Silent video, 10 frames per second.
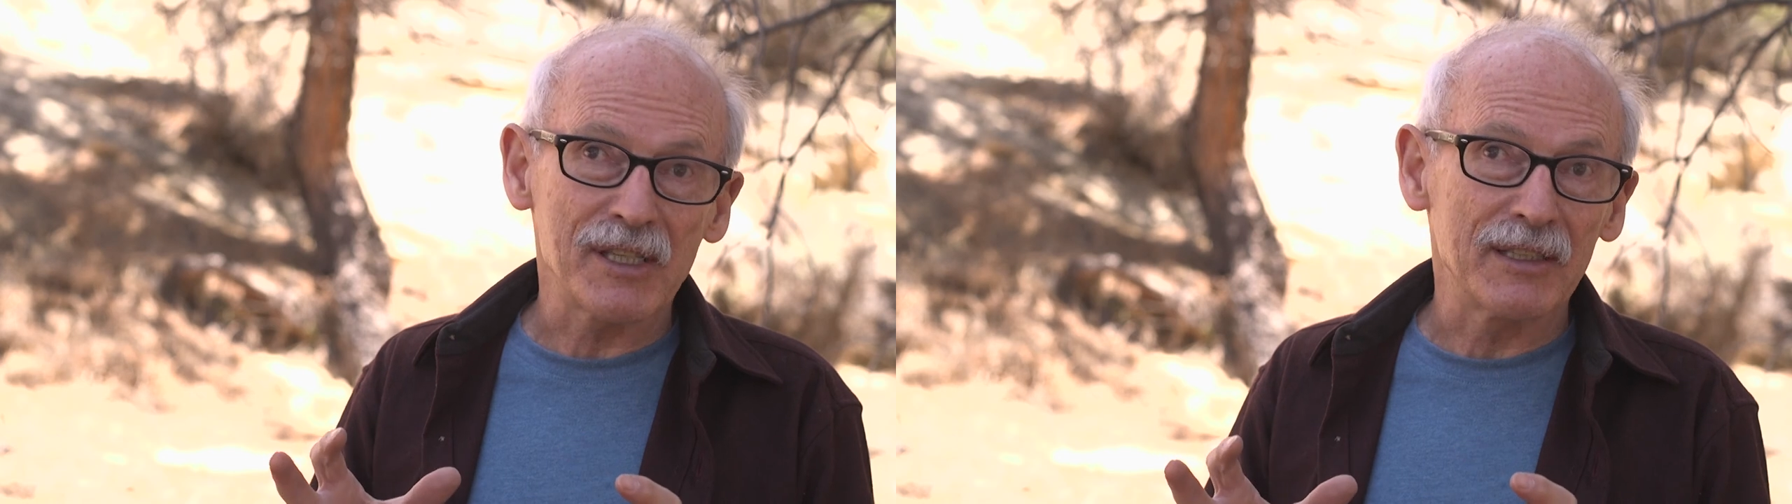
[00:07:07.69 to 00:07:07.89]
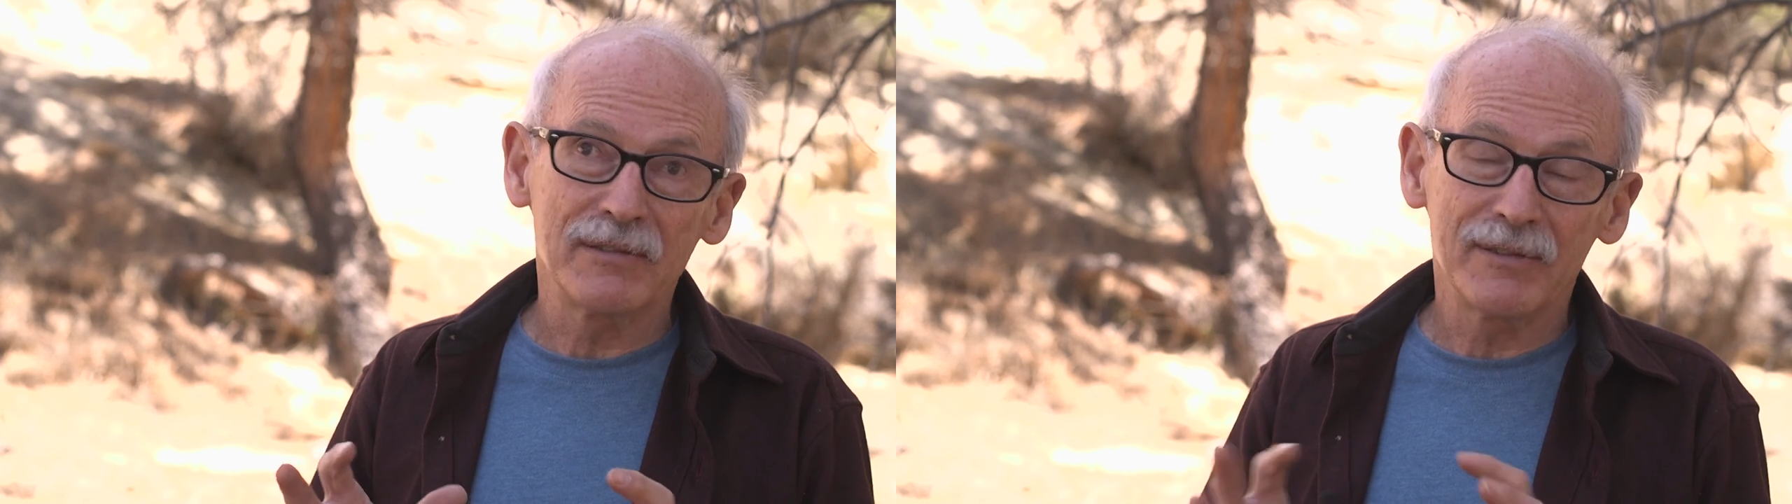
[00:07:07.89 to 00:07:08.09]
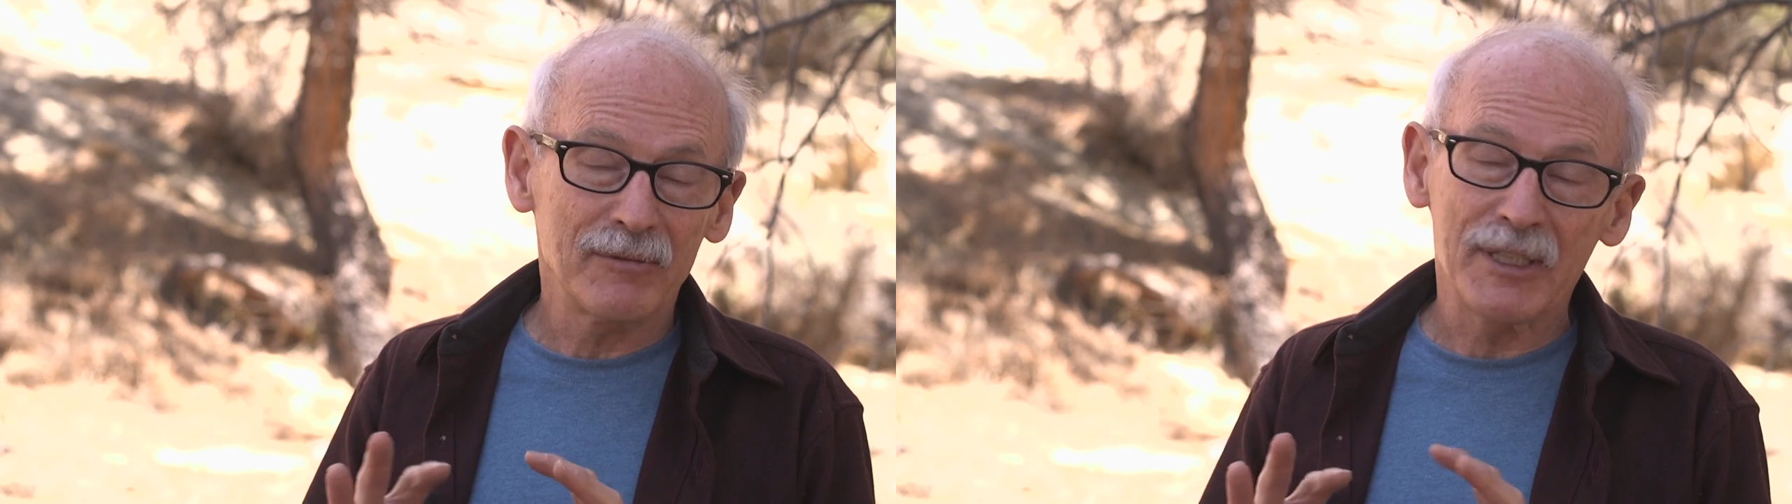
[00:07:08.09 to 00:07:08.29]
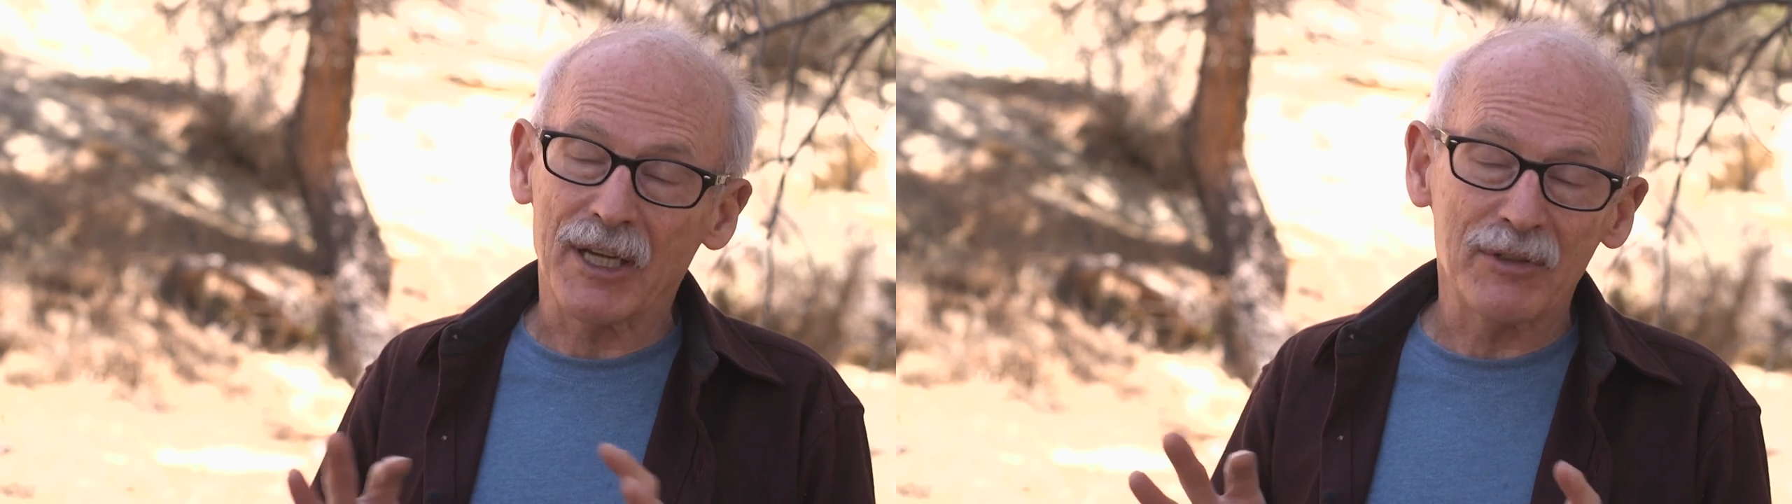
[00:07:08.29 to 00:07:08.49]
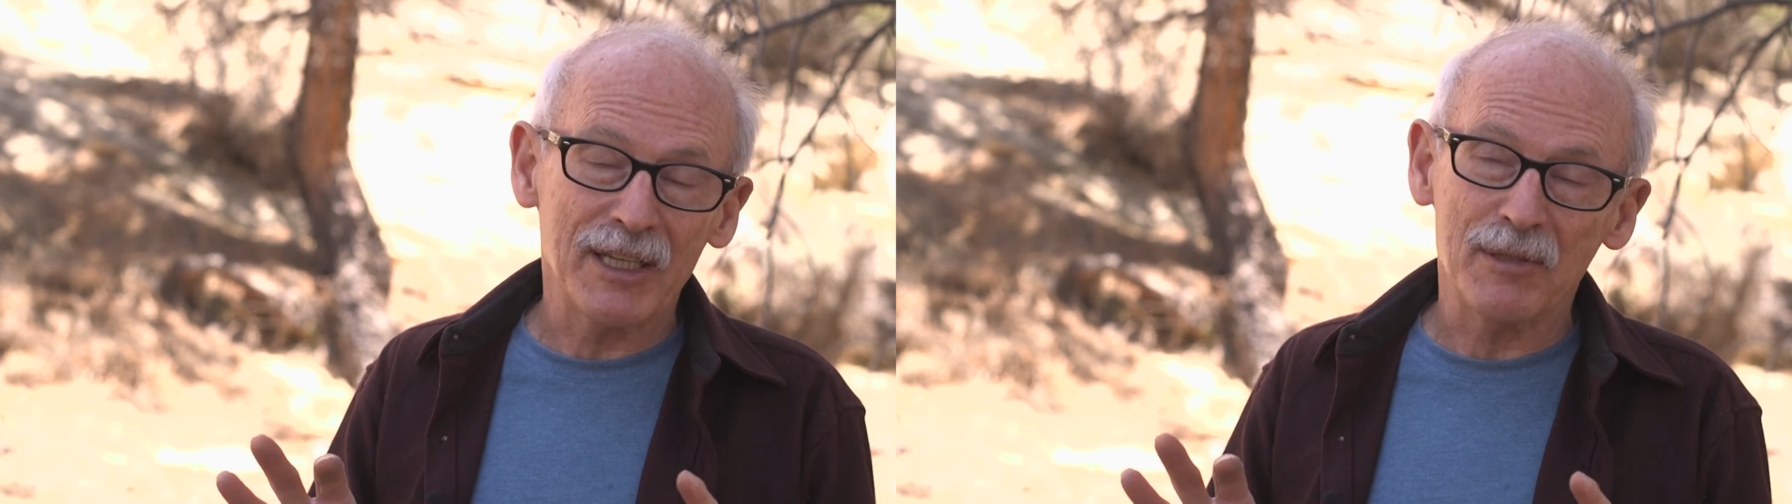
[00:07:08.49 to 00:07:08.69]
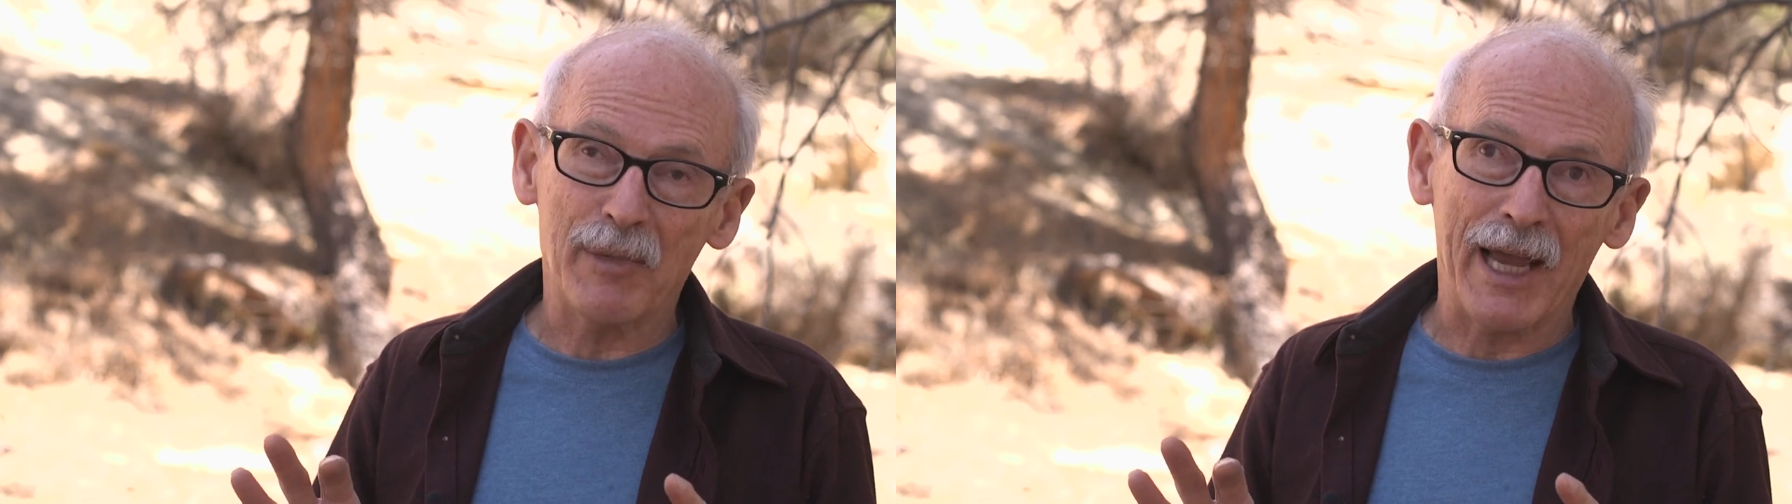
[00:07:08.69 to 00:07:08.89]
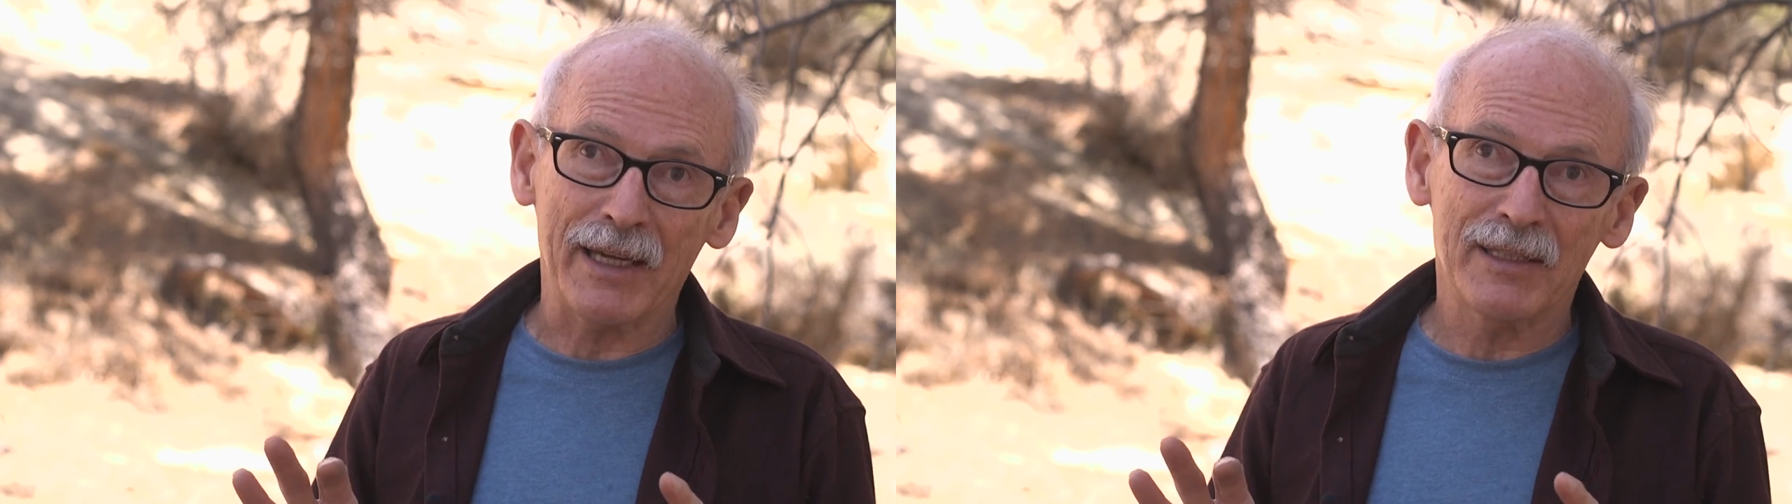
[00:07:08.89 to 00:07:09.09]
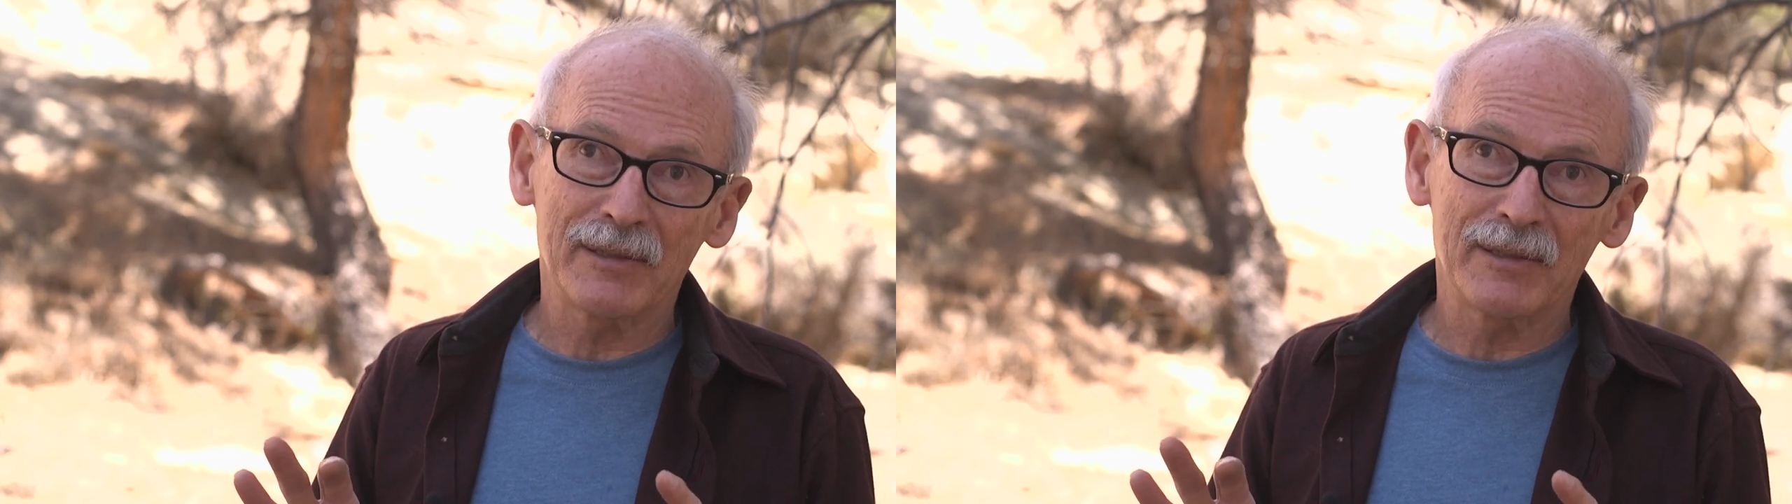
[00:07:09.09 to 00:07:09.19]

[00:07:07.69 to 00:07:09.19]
it, we don't get it back.